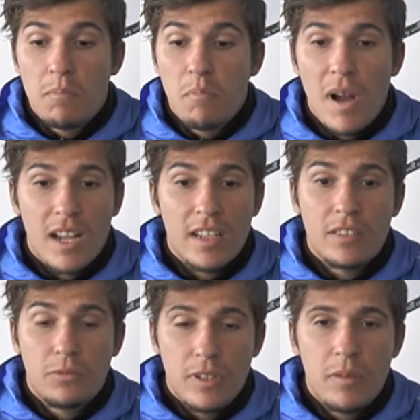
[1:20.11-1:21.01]
Mark
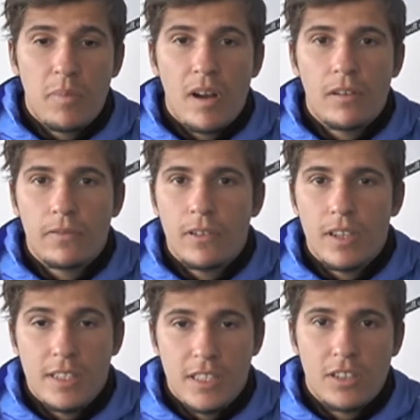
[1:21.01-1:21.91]
is really
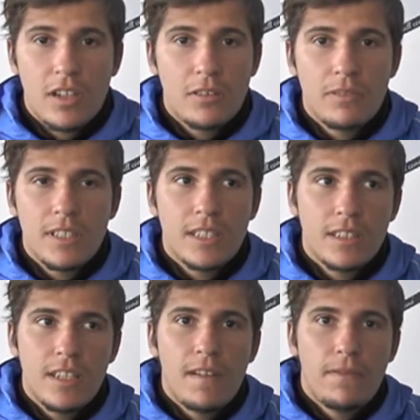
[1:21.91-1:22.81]
powerful and he's got a really
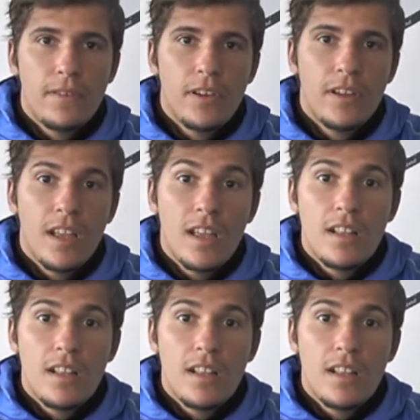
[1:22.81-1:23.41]
good left foot.